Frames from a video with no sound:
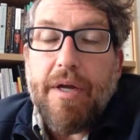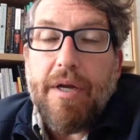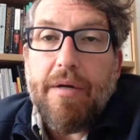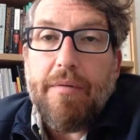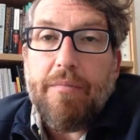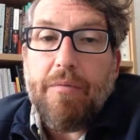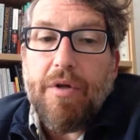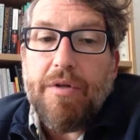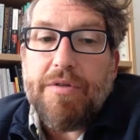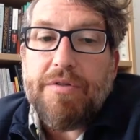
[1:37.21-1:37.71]

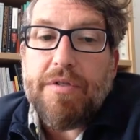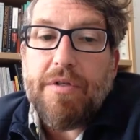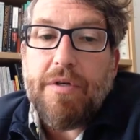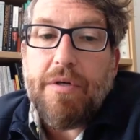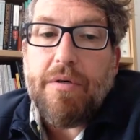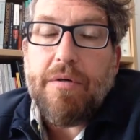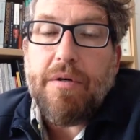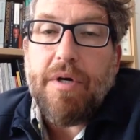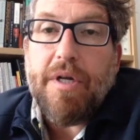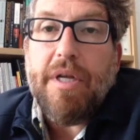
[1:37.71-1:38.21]
am
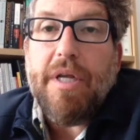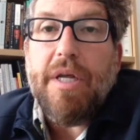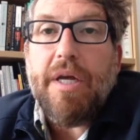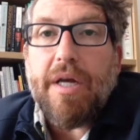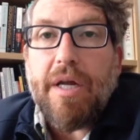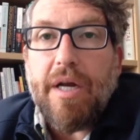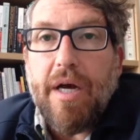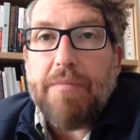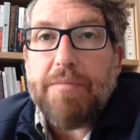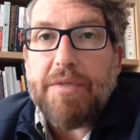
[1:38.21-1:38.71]
also an
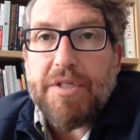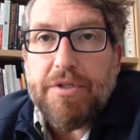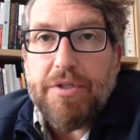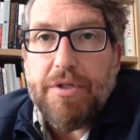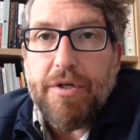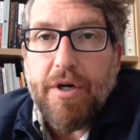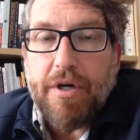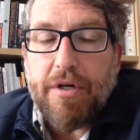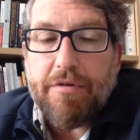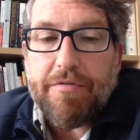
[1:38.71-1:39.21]
economic
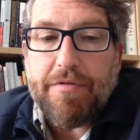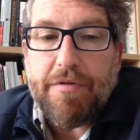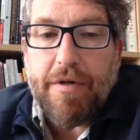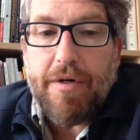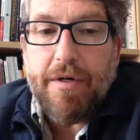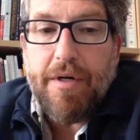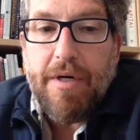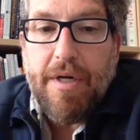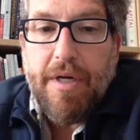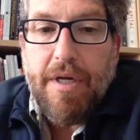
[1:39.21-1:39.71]

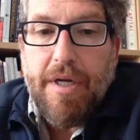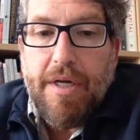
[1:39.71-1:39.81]
geographer.